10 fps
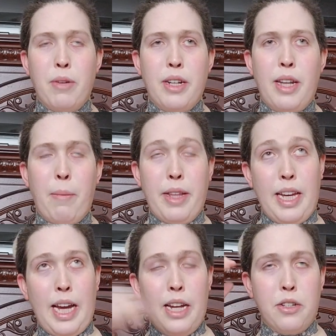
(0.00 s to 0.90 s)
but I mean, they
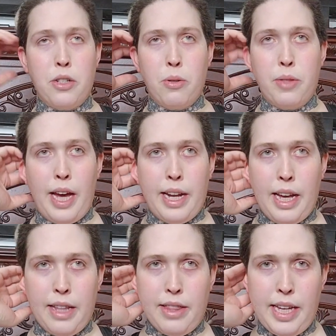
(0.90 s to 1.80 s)
kind of showed that
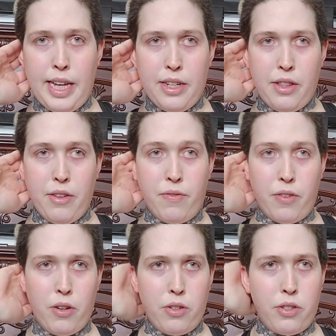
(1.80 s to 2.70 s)
at the end of the
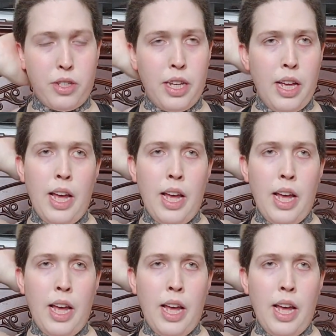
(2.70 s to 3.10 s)
first